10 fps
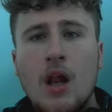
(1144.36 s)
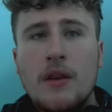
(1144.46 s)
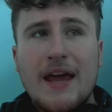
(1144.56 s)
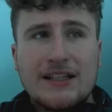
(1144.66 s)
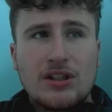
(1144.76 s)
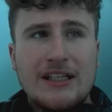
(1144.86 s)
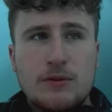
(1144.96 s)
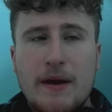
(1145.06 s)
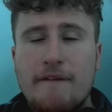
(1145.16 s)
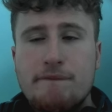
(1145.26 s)
Next on the
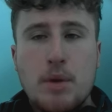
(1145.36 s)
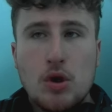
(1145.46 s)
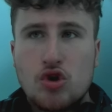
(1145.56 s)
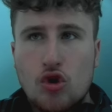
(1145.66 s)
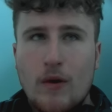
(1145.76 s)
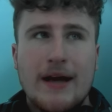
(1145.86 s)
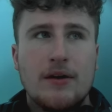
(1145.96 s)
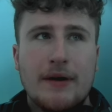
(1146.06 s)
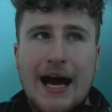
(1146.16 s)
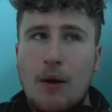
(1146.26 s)
list, we have
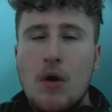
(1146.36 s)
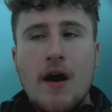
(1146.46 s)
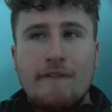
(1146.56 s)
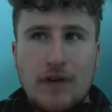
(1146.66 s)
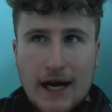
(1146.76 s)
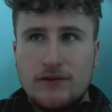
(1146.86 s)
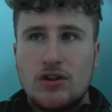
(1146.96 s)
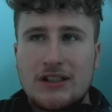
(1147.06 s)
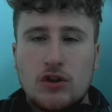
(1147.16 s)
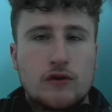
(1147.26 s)
Buchagrano. Now,
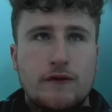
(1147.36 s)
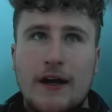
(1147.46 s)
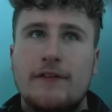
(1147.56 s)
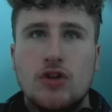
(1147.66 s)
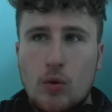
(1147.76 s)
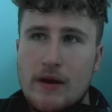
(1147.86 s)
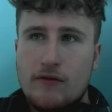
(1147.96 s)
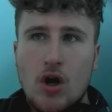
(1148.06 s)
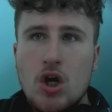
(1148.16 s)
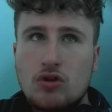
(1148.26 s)
5-star skills, 5-star weak
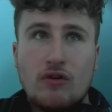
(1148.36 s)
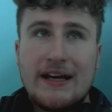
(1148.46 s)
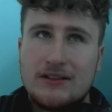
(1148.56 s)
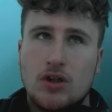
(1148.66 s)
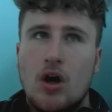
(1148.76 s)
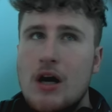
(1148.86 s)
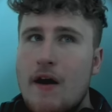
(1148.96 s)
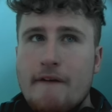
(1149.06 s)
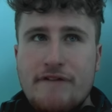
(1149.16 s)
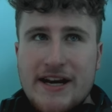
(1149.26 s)
for great start.
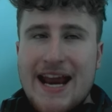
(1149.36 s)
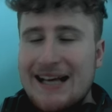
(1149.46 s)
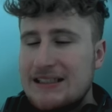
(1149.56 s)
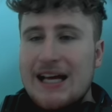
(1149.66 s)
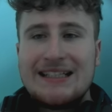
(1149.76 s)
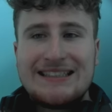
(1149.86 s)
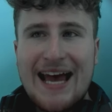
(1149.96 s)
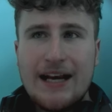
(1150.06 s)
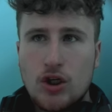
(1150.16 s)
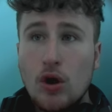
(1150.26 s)
Finesse,
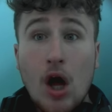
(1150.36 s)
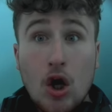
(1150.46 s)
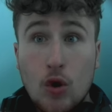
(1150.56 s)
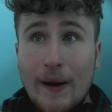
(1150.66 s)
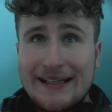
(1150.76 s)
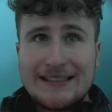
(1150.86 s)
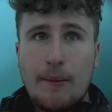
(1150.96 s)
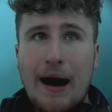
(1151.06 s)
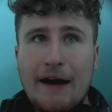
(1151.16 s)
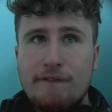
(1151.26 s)
technical, quick
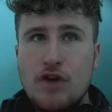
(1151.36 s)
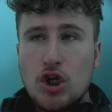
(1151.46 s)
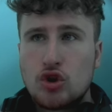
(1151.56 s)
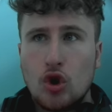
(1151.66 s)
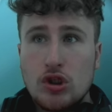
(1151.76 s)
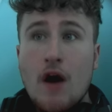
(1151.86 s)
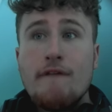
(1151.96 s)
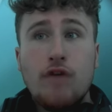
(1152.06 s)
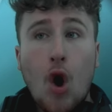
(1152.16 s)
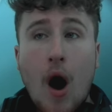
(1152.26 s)
step, and first touch.
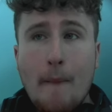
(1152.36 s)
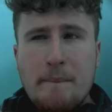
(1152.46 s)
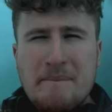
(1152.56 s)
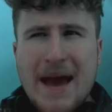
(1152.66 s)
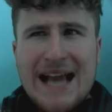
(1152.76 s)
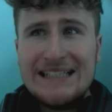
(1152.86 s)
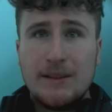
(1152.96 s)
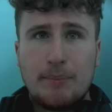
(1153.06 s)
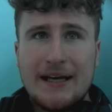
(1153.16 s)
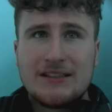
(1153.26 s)
4
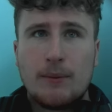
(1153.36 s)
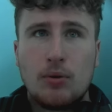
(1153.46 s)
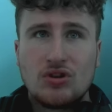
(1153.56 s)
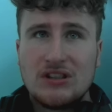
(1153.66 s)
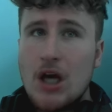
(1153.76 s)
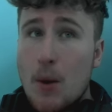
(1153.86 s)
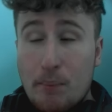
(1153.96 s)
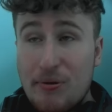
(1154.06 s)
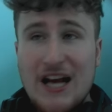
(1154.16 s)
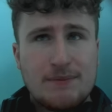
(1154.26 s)
amazing playstyle pluses.
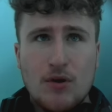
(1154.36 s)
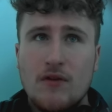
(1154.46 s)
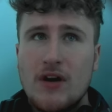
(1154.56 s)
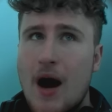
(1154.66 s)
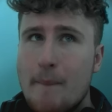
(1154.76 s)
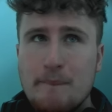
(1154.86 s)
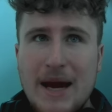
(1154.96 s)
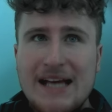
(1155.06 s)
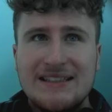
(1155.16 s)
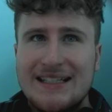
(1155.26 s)
Press Proven,
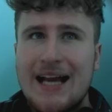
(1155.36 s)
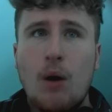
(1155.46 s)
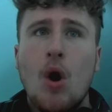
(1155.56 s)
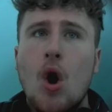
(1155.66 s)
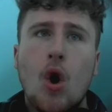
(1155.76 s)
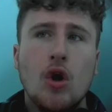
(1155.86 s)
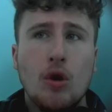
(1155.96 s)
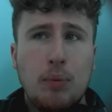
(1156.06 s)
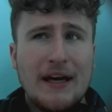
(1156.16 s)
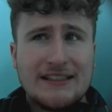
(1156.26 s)
amazing. Now, other
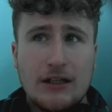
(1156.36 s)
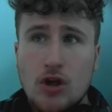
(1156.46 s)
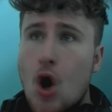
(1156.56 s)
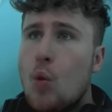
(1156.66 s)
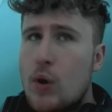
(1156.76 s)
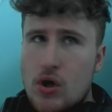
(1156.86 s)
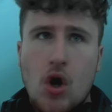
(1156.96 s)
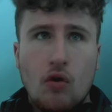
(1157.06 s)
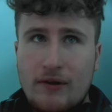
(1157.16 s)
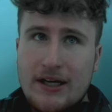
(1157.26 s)
playstyles, we're
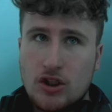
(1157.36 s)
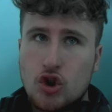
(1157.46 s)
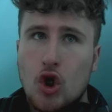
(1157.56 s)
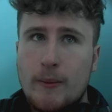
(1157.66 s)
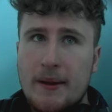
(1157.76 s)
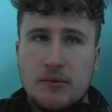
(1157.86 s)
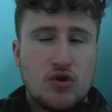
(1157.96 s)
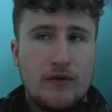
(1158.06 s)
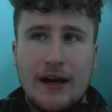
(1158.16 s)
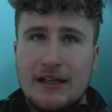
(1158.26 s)
not really going to talk about them.
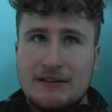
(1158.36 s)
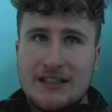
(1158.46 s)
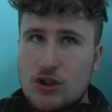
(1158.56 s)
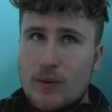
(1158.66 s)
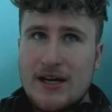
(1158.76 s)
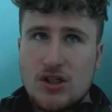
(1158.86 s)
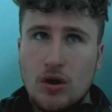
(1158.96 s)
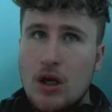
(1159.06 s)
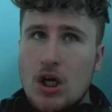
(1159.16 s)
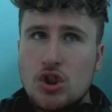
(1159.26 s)
Trivela,
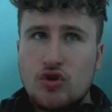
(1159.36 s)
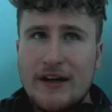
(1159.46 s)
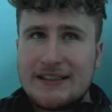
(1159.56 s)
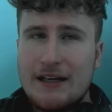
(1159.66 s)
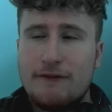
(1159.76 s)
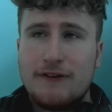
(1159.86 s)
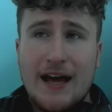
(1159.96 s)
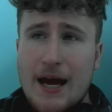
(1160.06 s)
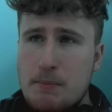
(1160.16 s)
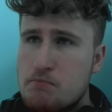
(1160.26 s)
situational. Trickster and
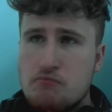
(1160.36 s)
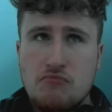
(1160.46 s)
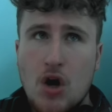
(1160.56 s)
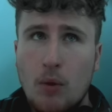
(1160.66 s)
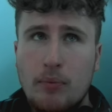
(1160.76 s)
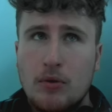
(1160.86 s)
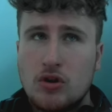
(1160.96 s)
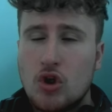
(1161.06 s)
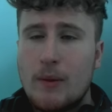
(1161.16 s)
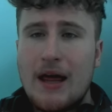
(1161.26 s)
Flair, nope, we're
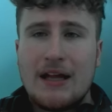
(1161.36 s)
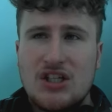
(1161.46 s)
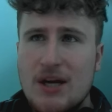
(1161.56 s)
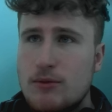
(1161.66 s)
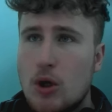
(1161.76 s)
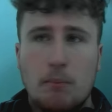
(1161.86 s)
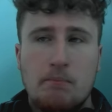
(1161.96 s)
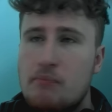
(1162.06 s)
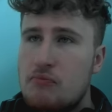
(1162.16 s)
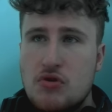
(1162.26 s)
not talking about that. Chip Shot,
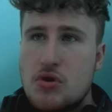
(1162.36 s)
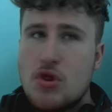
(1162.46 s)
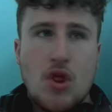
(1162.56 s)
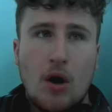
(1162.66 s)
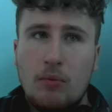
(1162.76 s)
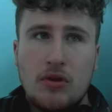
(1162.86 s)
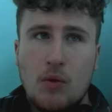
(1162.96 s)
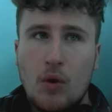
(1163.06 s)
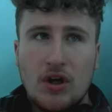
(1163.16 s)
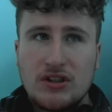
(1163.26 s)
nope, the
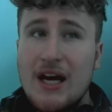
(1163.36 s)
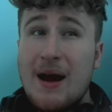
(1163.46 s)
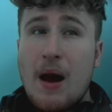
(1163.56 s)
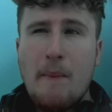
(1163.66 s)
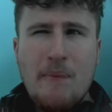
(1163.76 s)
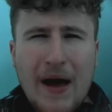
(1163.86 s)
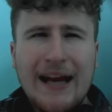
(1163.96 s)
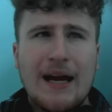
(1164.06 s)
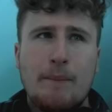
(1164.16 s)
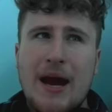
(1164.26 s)
worst.
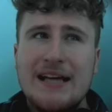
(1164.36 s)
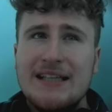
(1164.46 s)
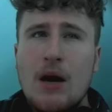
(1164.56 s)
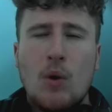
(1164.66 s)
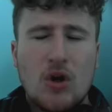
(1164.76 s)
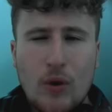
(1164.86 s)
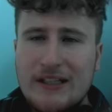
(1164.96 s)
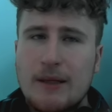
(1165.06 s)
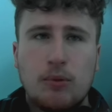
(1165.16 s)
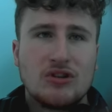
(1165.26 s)
99 pace with quick
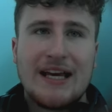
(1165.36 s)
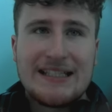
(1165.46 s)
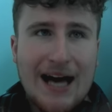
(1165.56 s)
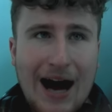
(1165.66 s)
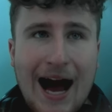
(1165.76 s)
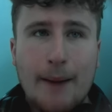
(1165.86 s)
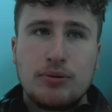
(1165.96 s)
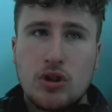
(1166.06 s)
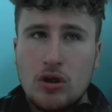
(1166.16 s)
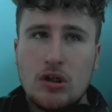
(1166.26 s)
step plus is
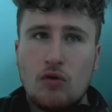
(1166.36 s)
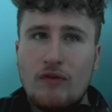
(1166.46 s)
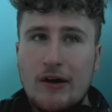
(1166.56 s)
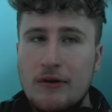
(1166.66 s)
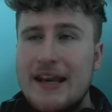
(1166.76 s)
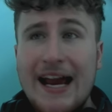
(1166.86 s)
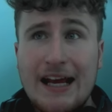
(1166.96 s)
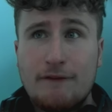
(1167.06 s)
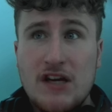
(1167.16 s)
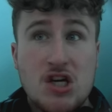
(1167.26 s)
absolutely unreal.
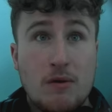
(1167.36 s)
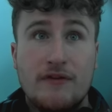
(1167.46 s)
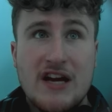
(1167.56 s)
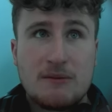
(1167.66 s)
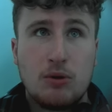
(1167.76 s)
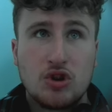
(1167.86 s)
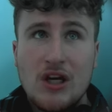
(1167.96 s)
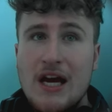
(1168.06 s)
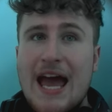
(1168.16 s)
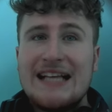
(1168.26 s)
99 finishing with finesse plus
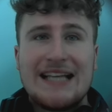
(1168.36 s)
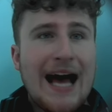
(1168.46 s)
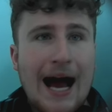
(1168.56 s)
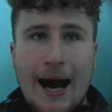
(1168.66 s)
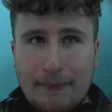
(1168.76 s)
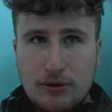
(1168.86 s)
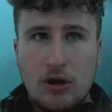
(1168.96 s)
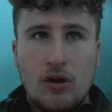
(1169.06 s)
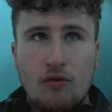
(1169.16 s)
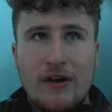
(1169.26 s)
is
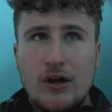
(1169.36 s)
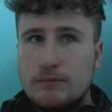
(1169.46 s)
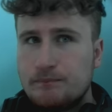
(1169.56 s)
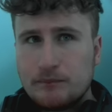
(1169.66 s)
absolutely unreal.